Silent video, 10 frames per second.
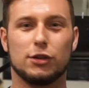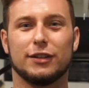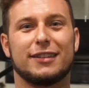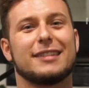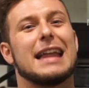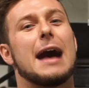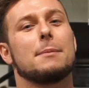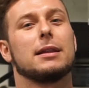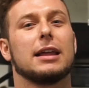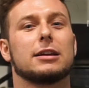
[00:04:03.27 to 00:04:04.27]
you could
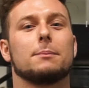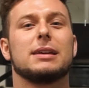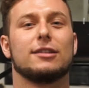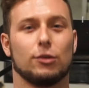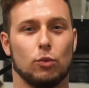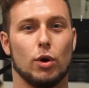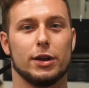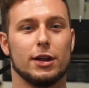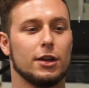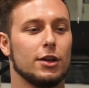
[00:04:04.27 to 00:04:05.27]
snap it like a piece of
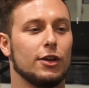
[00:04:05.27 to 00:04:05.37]
wood.